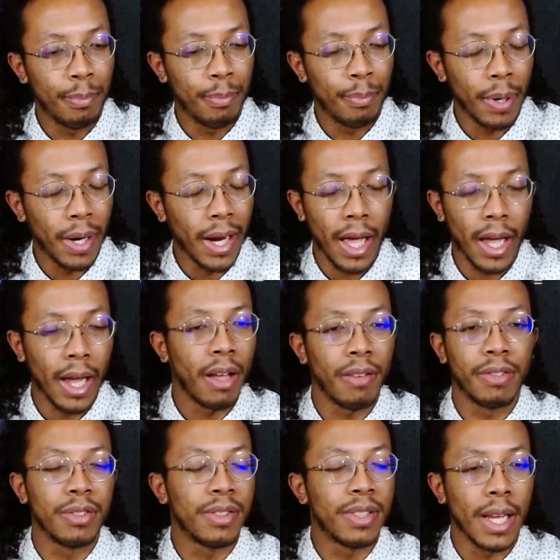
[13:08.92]
But I have
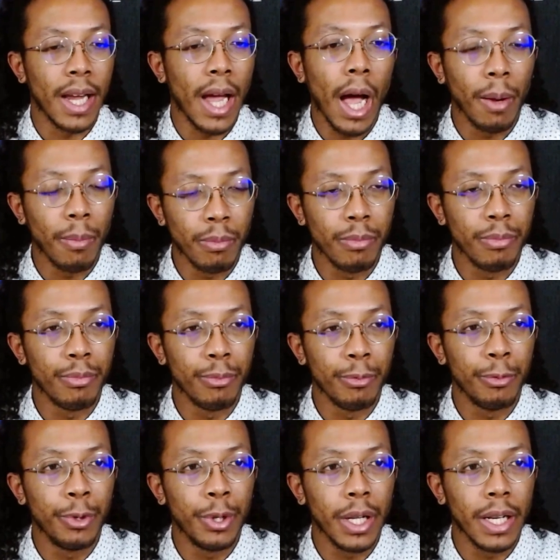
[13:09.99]
to say, I'm
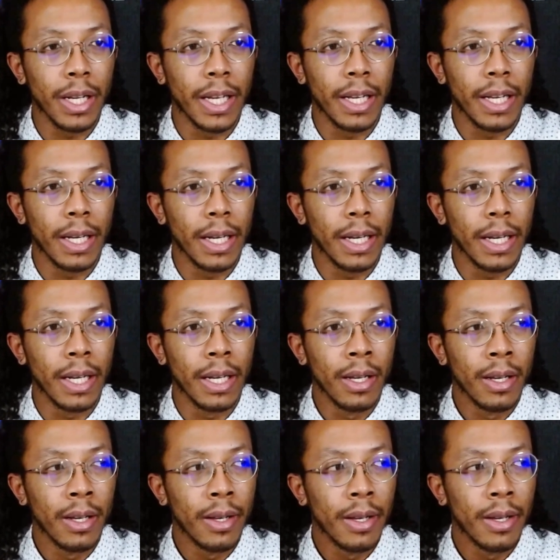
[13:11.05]
really
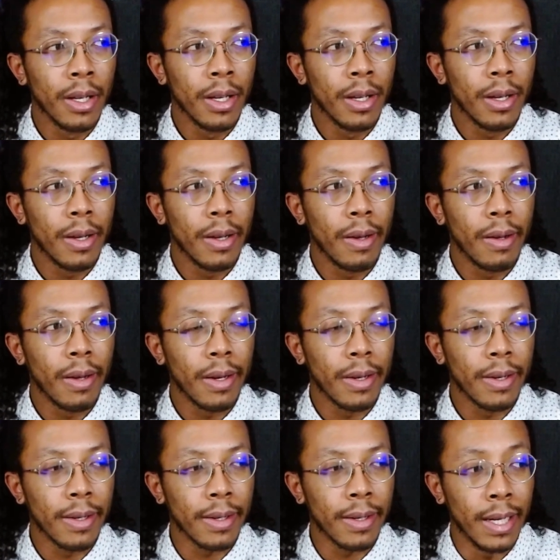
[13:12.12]

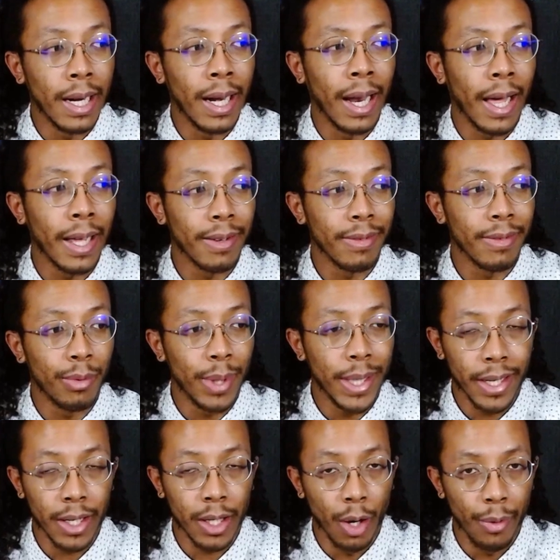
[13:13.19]
glad of the way
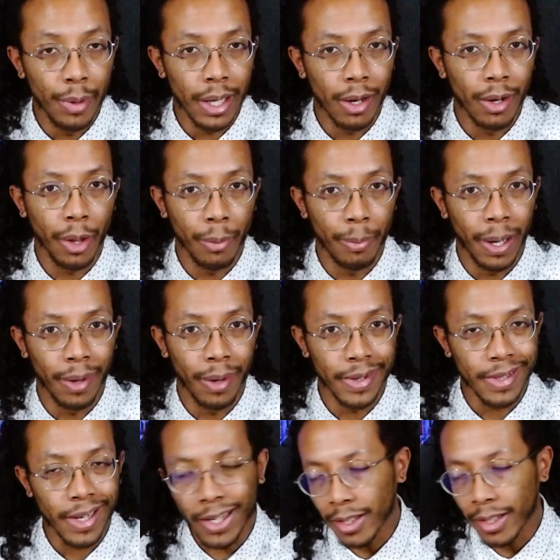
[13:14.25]
they're going on about
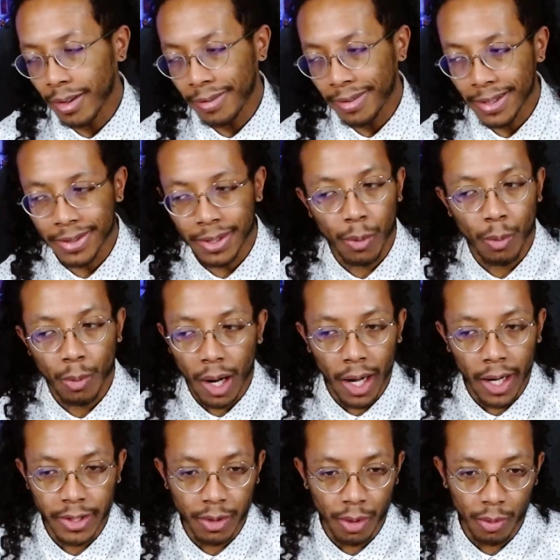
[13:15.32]
it. I don't know if there's a
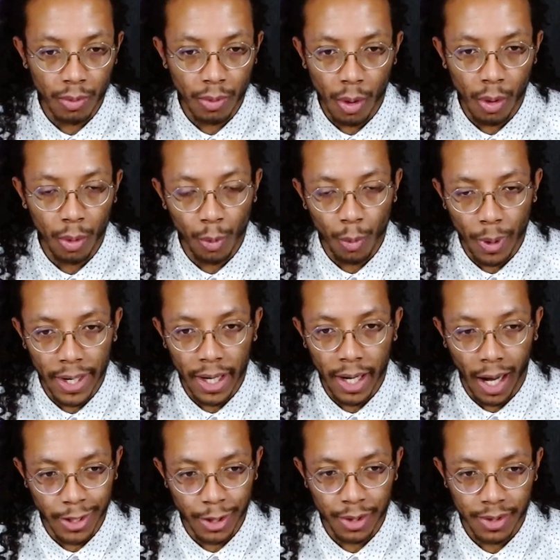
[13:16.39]
right or wrong way.
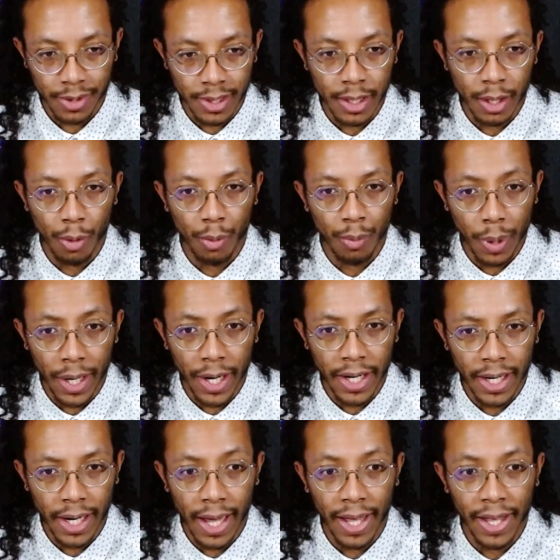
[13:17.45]
I just see a
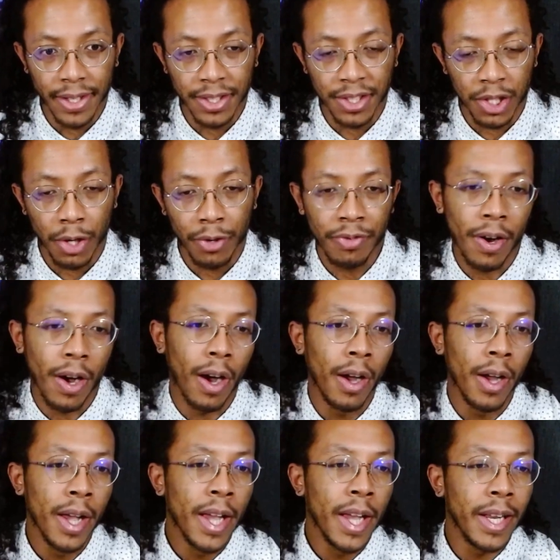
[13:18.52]
way, and so far
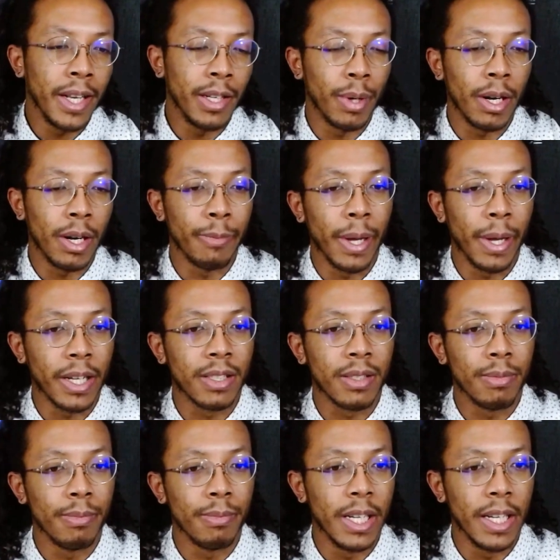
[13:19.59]
it really
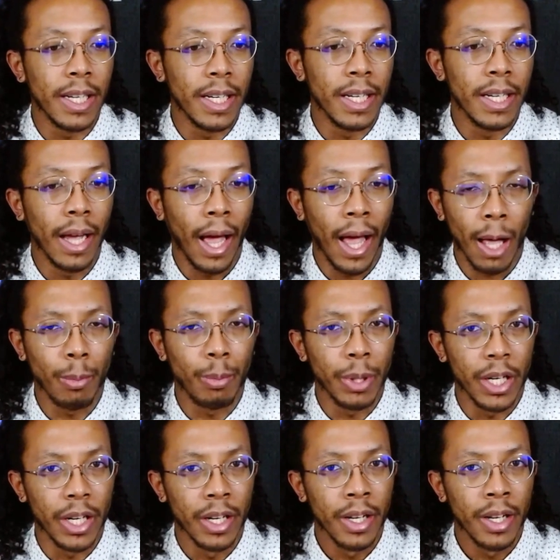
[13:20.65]
makes me
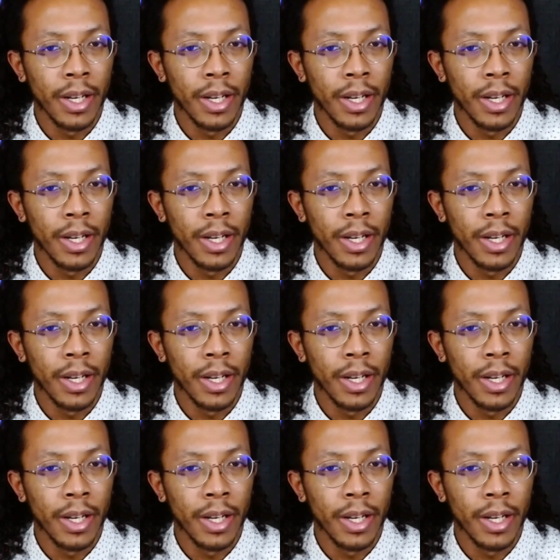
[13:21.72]
happy.